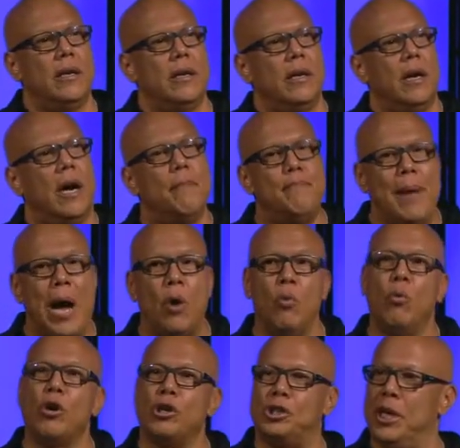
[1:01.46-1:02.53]
about
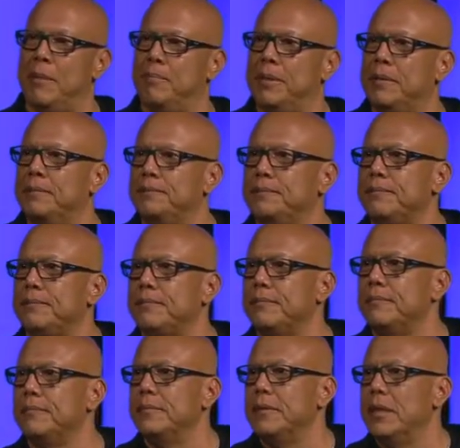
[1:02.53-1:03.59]
worship.
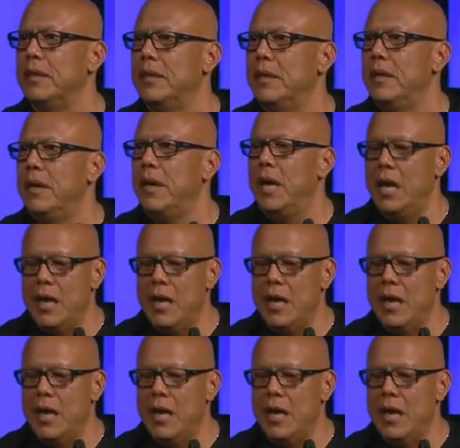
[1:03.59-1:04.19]
And